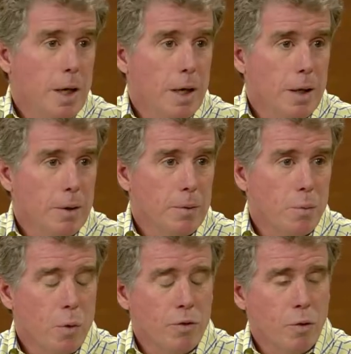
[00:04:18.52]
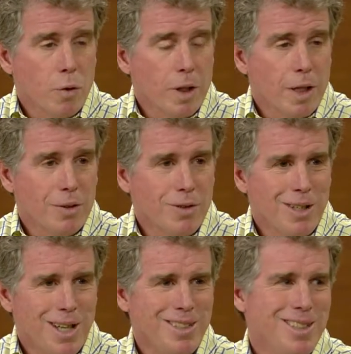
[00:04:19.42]
Uh, once organized the
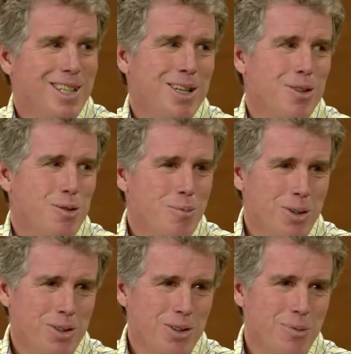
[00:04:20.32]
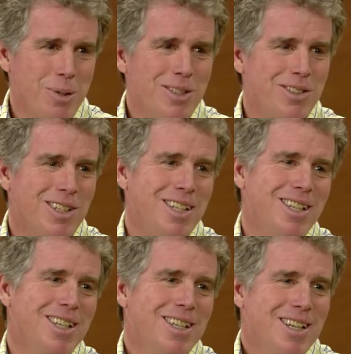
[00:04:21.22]
1993 Middle East Peace
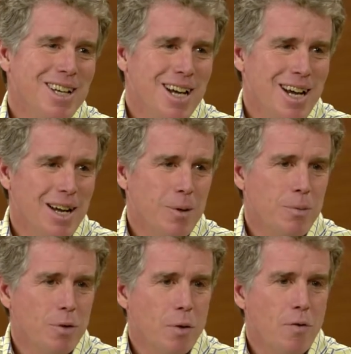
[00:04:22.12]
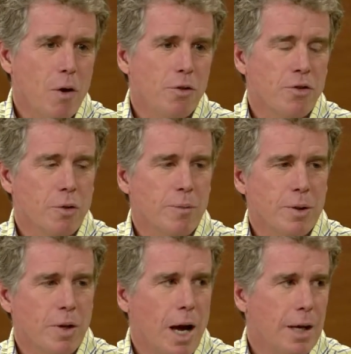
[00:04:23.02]
Ski. Um, so I've always sort of
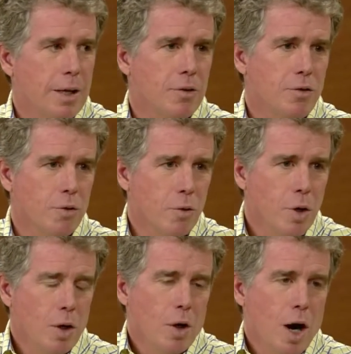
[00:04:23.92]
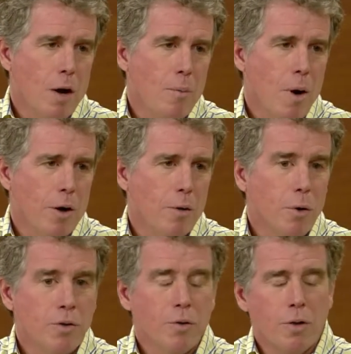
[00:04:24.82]
been tied into our motto
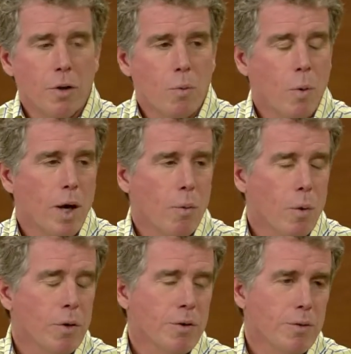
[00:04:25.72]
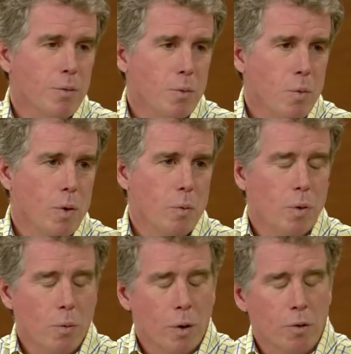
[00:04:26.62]
was, you know, where where are the, where,
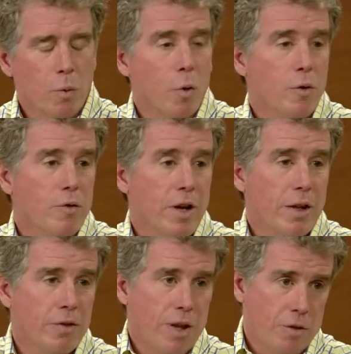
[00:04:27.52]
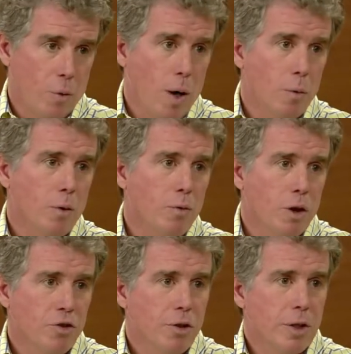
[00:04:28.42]
where are the world events? That's why we were in
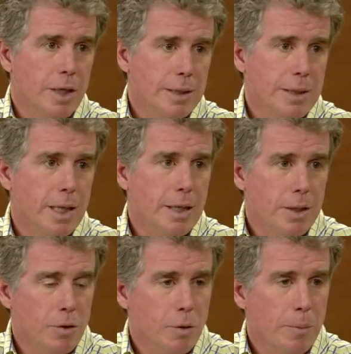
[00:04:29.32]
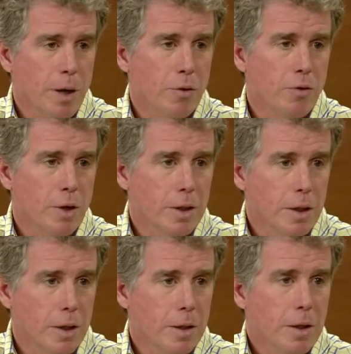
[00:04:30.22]
Russia in 1990 during
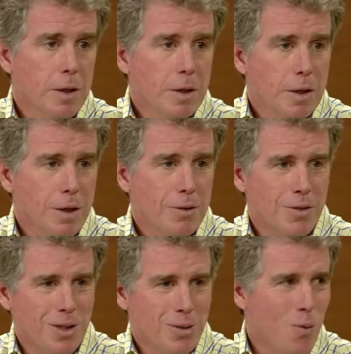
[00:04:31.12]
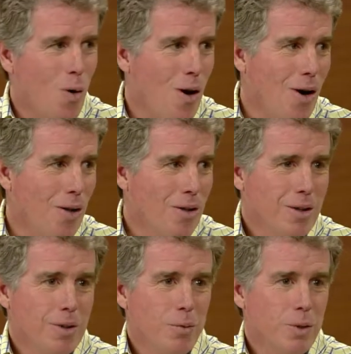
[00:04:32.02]
Perestroika, uh, skied the wall. Mm -hmm.
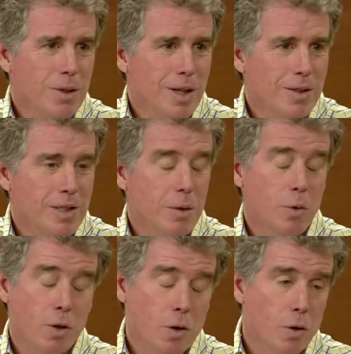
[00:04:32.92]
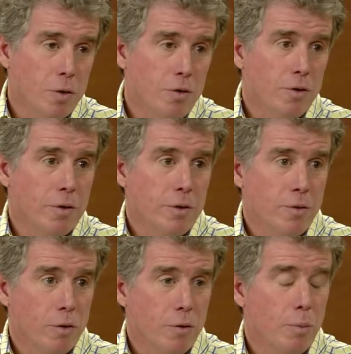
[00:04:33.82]
We uh, skied with the Kurds during the
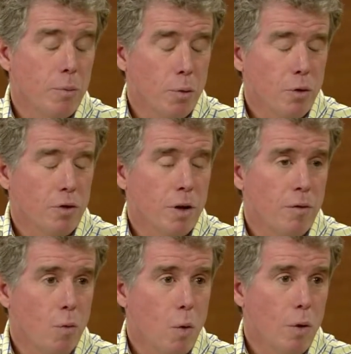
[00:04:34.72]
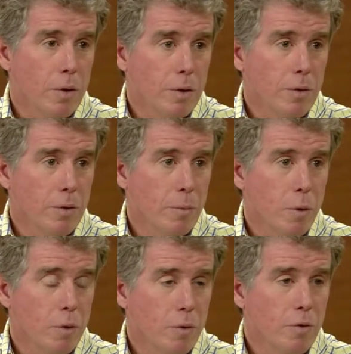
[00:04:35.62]
first Persian Gulf War and, and the
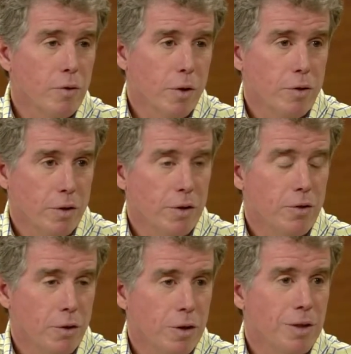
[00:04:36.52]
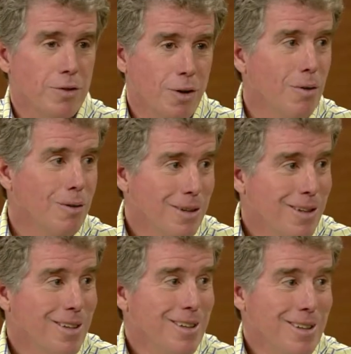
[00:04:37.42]
border of on, in Turkey. So. Mm-hmm.
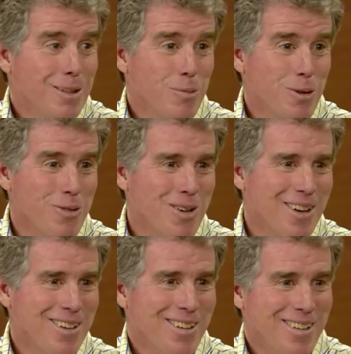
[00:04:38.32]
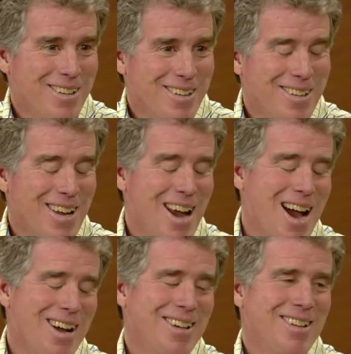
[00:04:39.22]
pretty fun. Wow. Yeah.
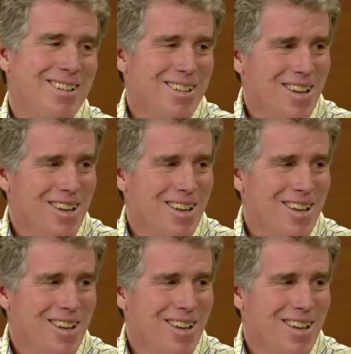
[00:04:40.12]
That's amazing.